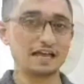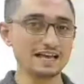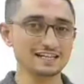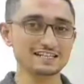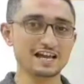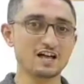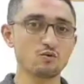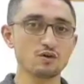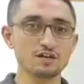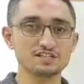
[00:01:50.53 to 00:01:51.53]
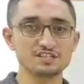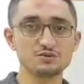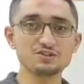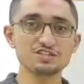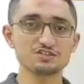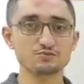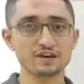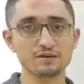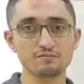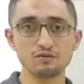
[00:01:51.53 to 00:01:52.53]
And now, the two decent
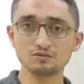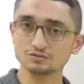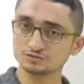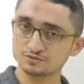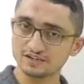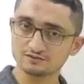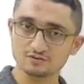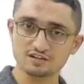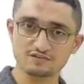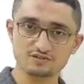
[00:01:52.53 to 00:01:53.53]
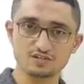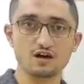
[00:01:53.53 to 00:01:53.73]
wrecking ball crane drivers